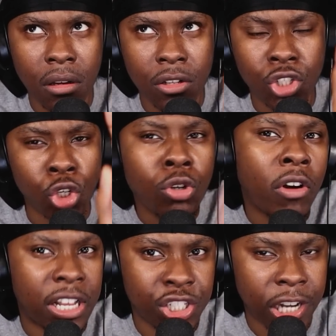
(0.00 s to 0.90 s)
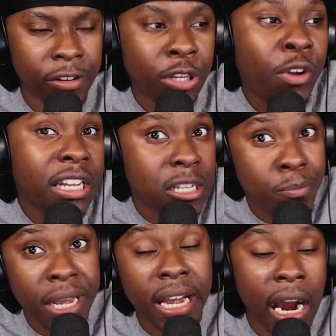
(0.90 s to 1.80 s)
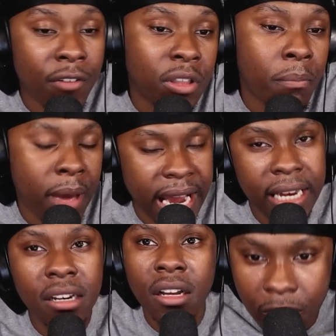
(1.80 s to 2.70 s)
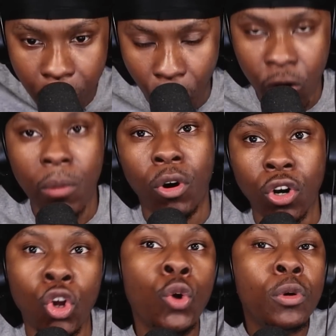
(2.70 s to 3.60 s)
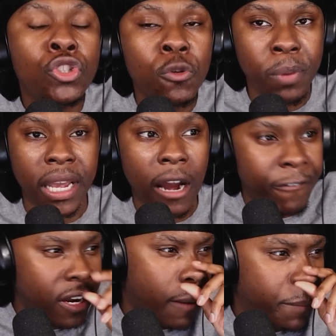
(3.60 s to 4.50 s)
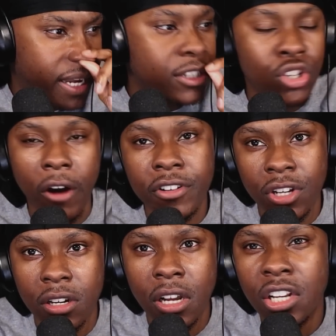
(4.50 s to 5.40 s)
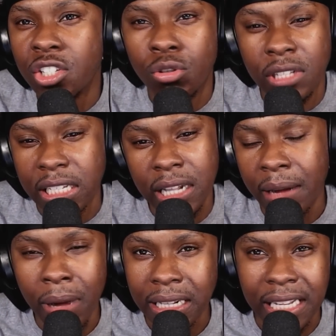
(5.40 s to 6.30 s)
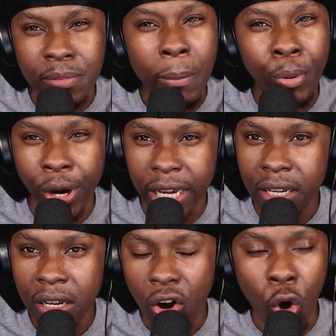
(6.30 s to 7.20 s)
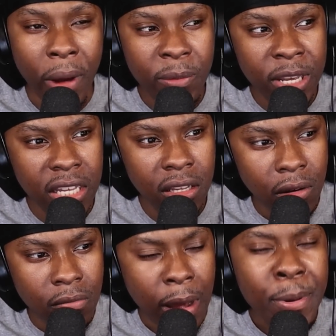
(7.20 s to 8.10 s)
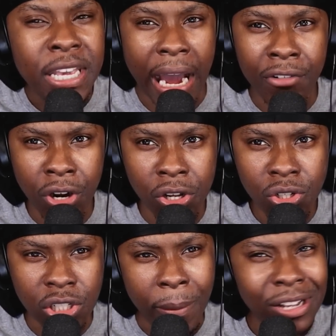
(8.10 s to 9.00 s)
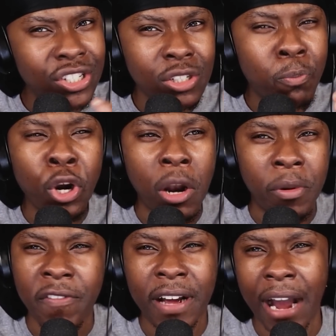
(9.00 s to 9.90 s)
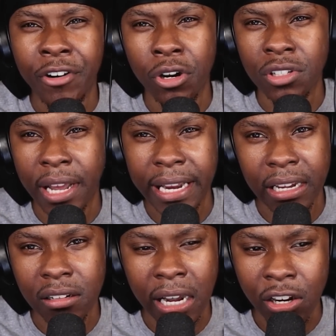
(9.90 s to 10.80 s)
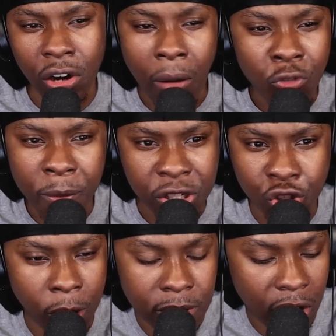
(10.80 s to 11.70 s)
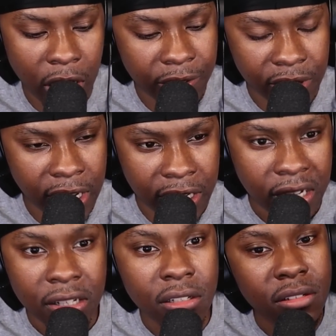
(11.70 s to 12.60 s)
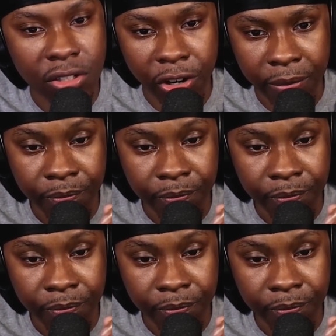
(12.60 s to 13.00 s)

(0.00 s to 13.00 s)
pseudo legendaries. If you had to pick out of the main Pokemon, who would you pick? I think I'm picking Charizard, just because that's like my boy. Or maybe Gyarados, because imagine just pulling up with a Gyarados. Like I'm robbing shops, I can't even lie. Sorry.